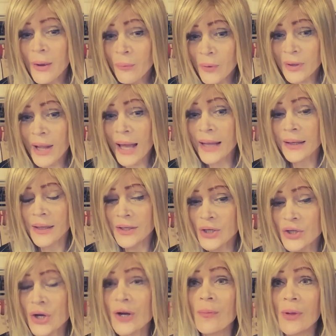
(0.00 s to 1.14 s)
will likely
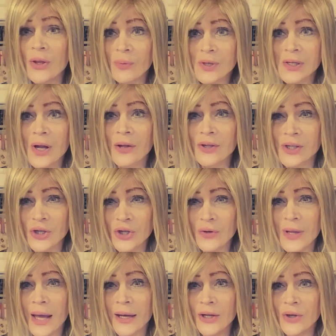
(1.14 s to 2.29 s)
determine the results that
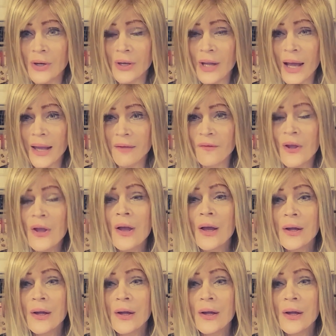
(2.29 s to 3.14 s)
you get in your life.